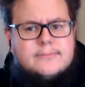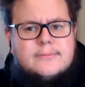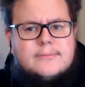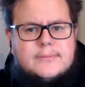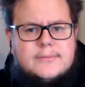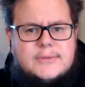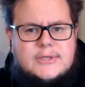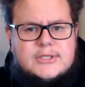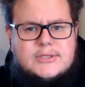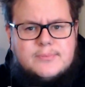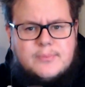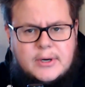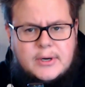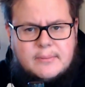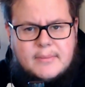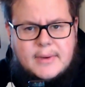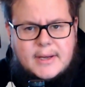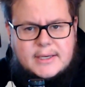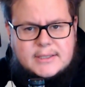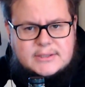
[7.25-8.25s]
The
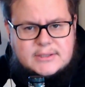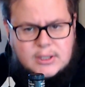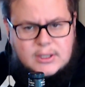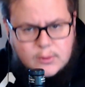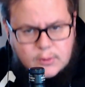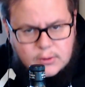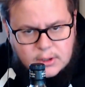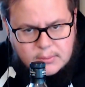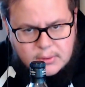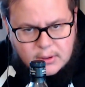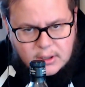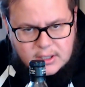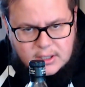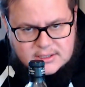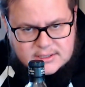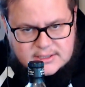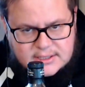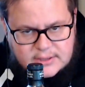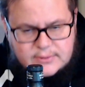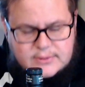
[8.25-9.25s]
Springbank's local barley
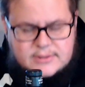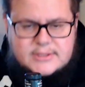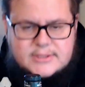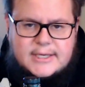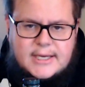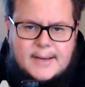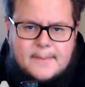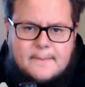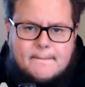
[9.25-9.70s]
series, yeah.